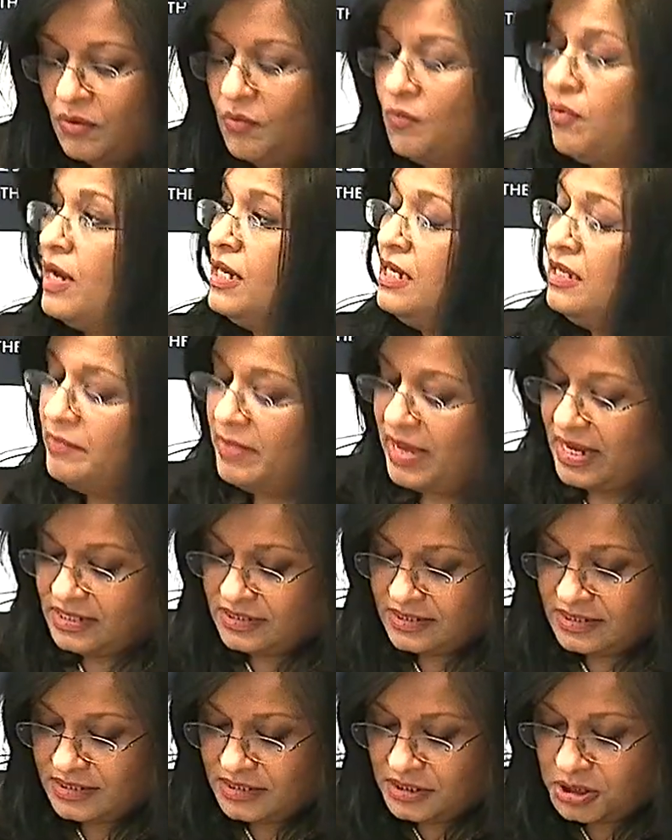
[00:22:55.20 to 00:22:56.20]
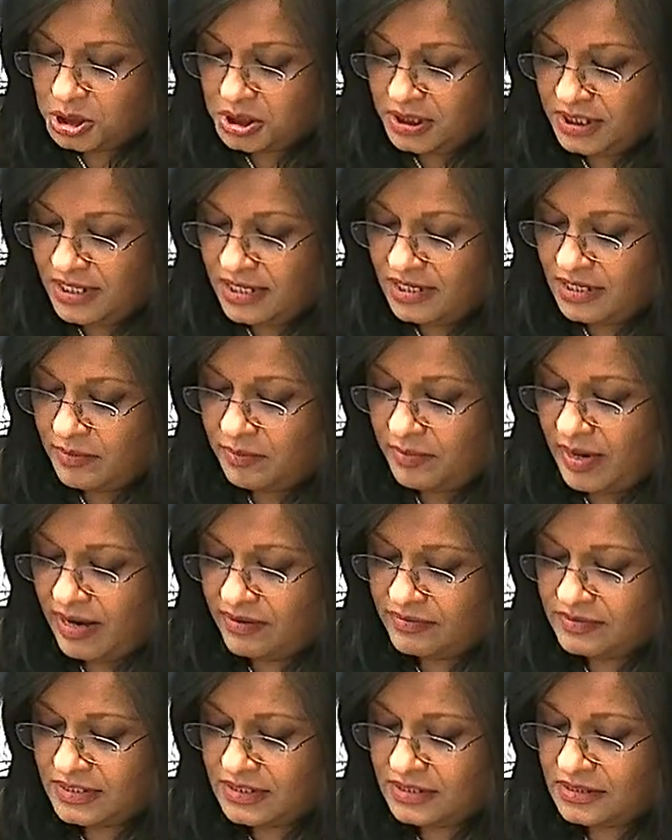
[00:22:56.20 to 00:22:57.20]
While he makes his intriguing
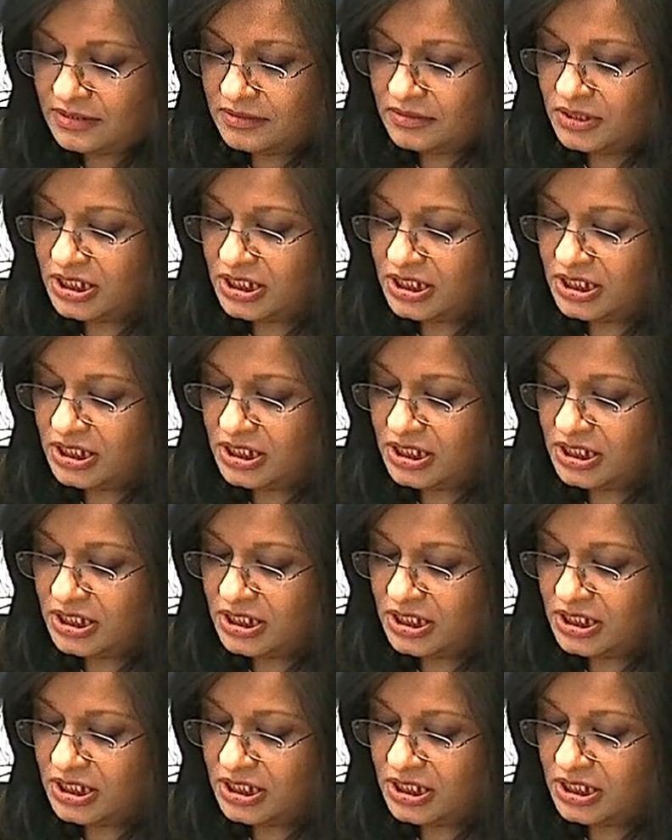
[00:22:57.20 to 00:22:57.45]
comparison